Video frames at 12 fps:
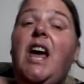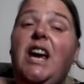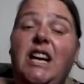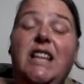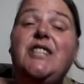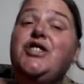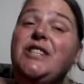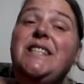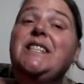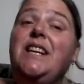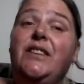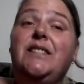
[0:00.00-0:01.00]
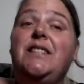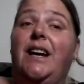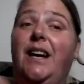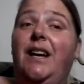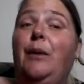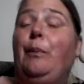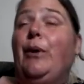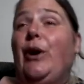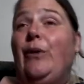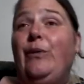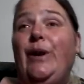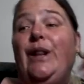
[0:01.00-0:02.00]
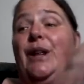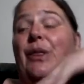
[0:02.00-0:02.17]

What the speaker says: It is just another day, but I really